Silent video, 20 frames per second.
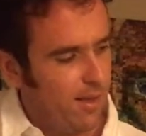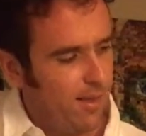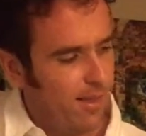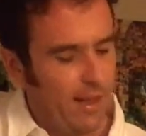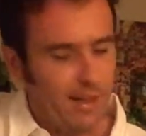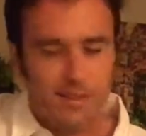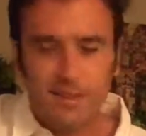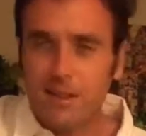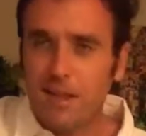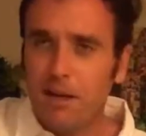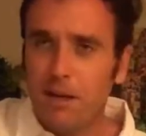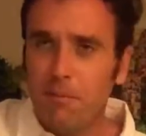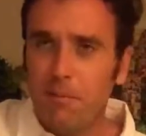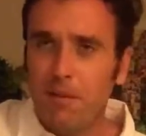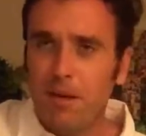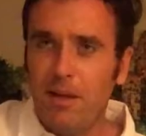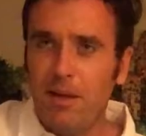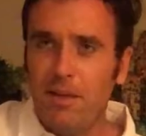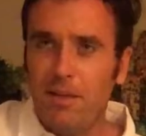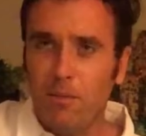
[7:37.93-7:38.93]
that's going to
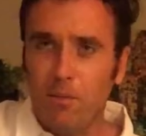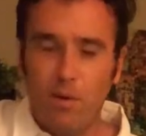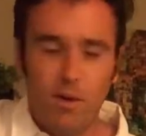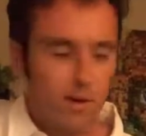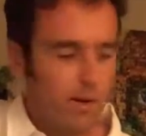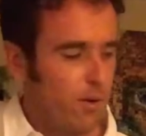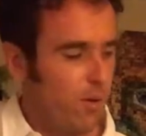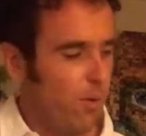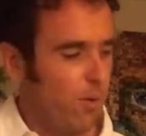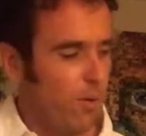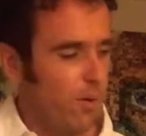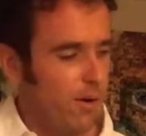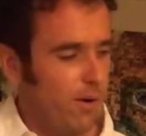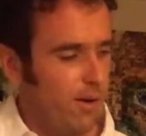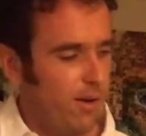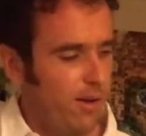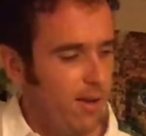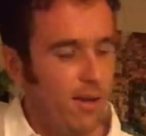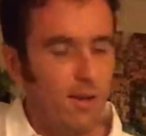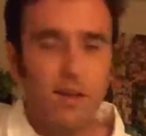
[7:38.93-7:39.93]
be the one
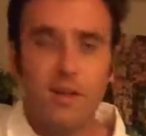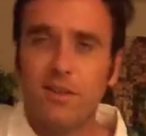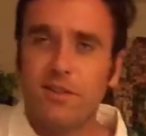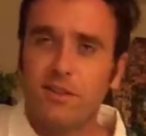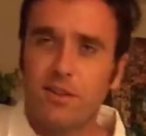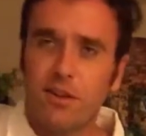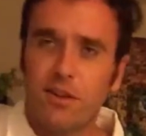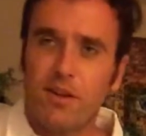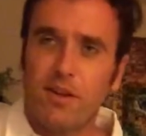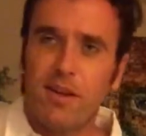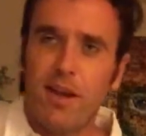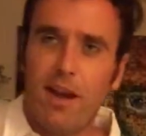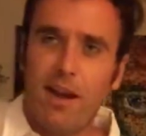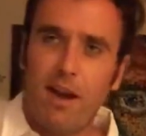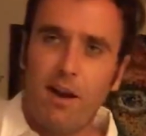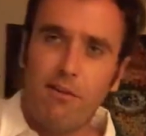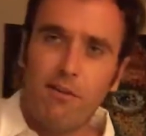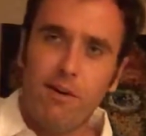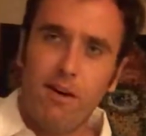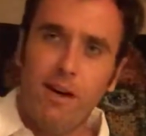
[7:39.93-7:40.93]
chord. So Goodnight
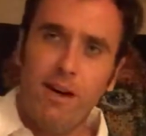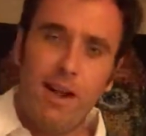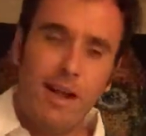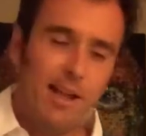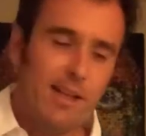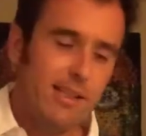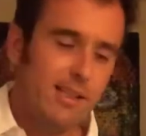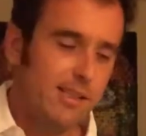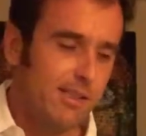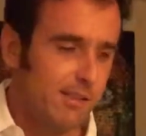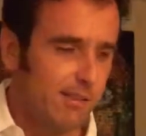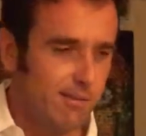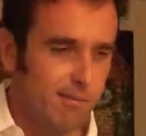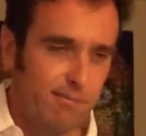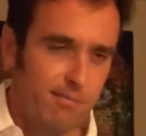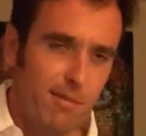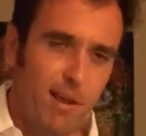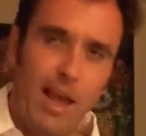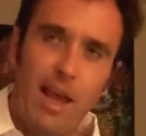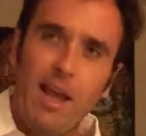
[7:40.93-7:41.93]
Irene has
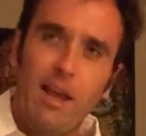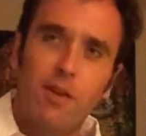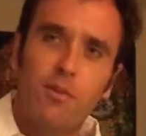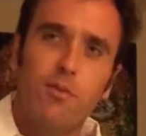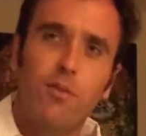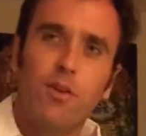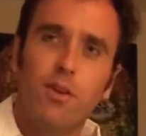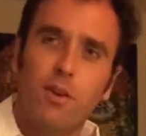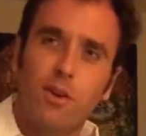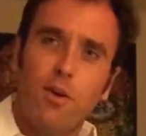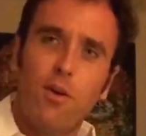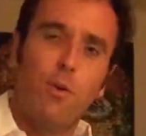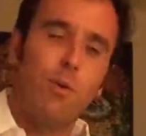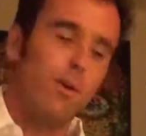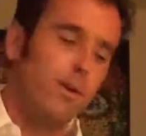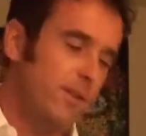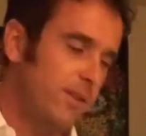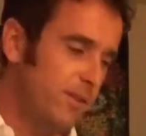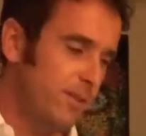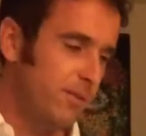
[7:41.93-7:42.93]
a handful of
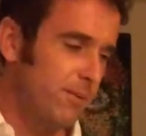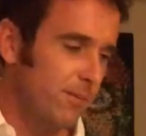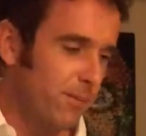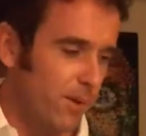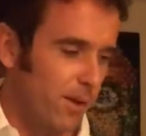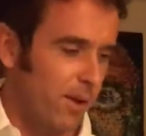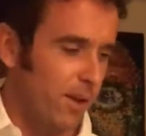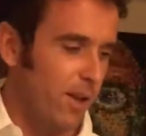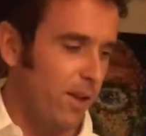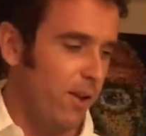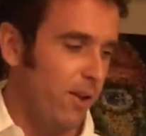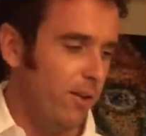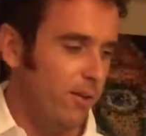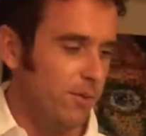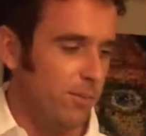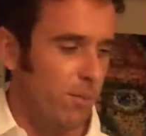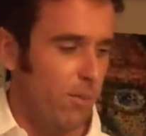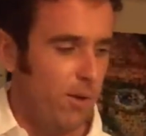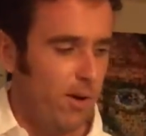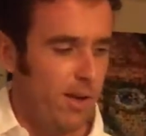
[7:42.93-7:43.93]
chords. We're going to
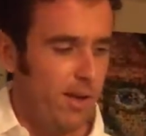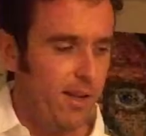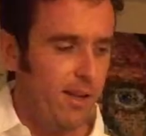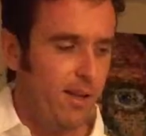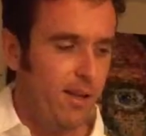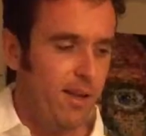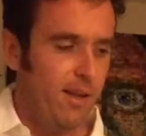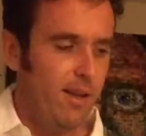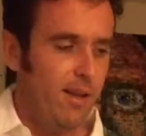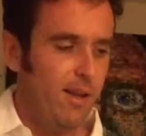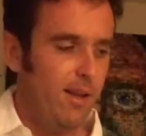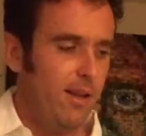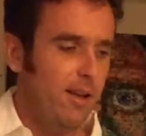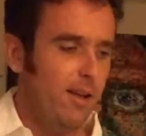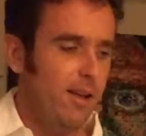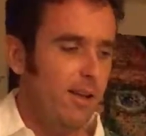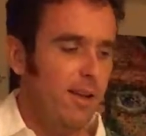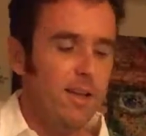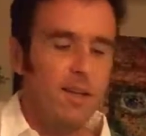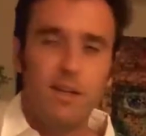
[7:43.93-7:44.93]
use
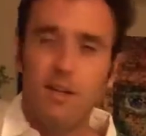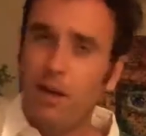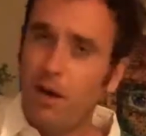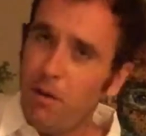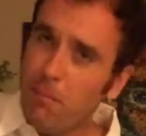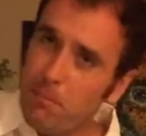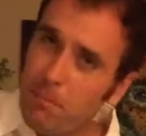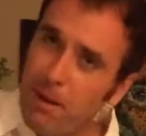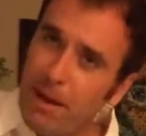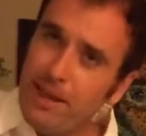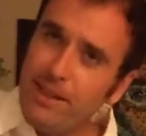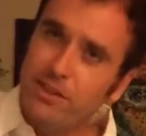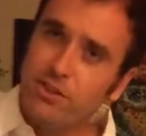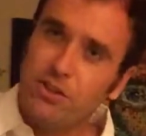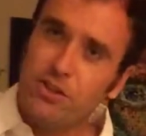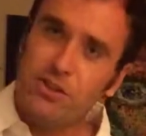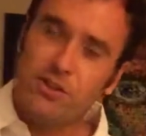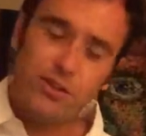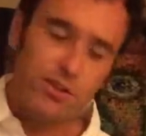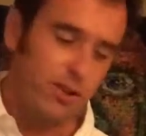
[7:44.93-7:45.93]
1, a
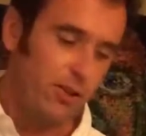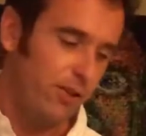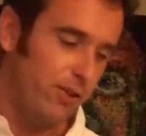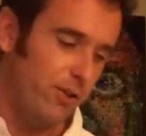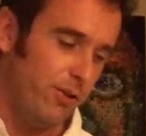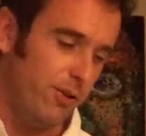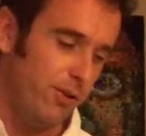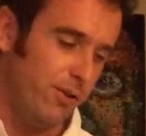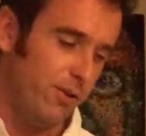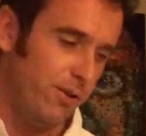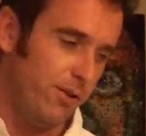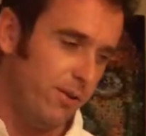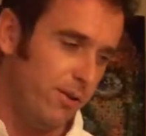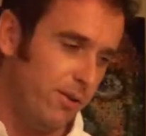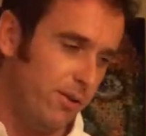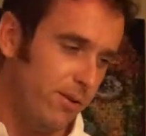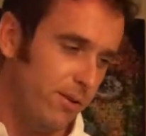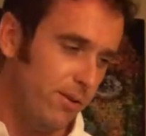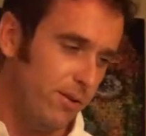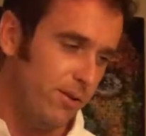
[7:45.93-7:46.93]
major
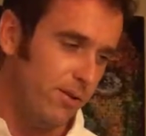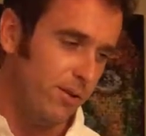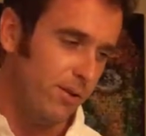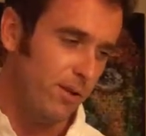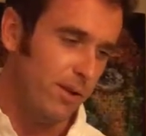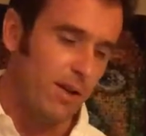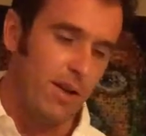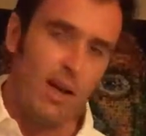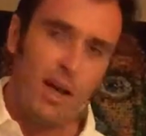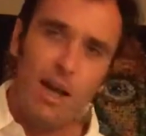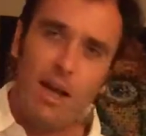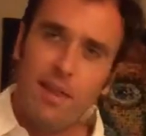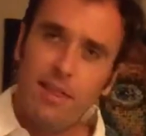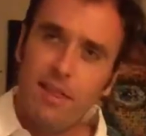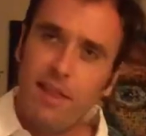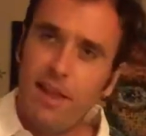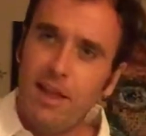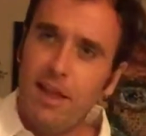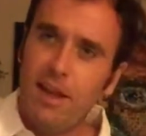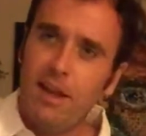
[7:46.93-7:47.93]
2, and
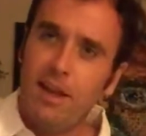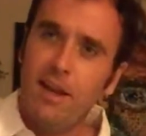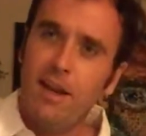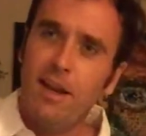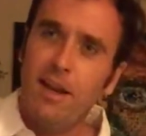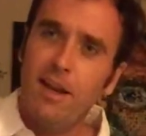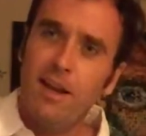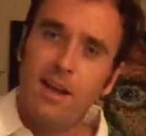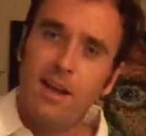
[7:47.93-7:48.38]
then